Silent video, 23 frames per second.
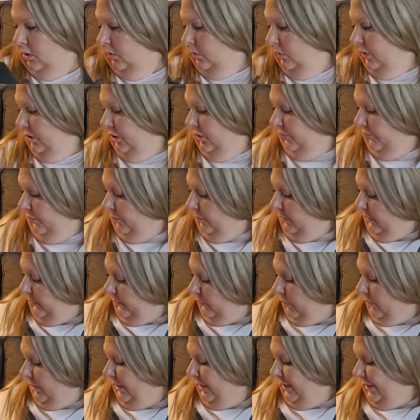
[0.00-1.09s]
Which, for
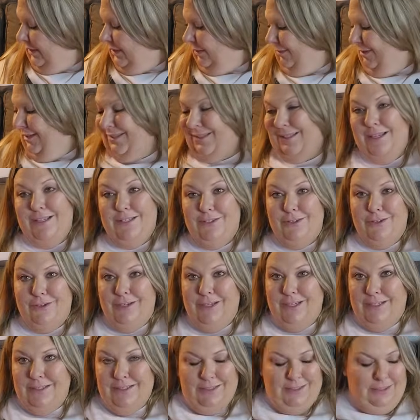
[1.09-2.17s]
whatever reason, to me says
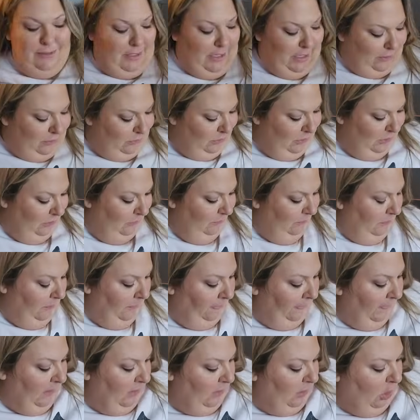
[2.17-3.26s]
circus. I don't know.
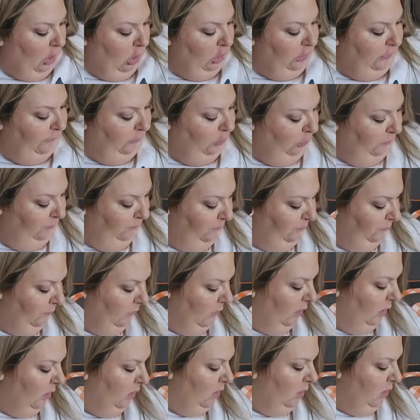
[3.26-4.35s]
Carnival.
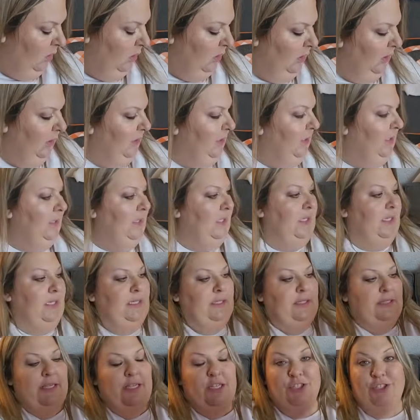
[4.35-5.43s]
This is the
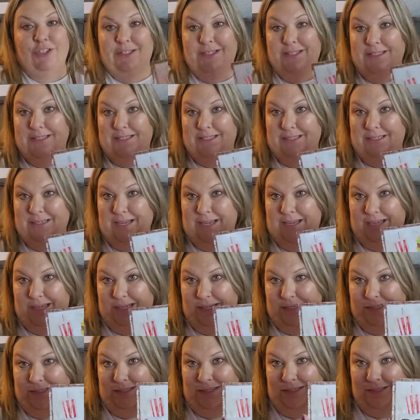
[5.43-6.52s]
concession
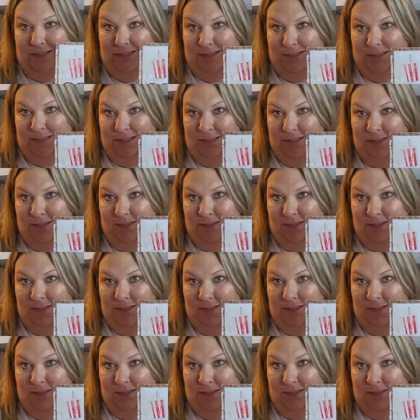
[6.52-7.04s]
stand.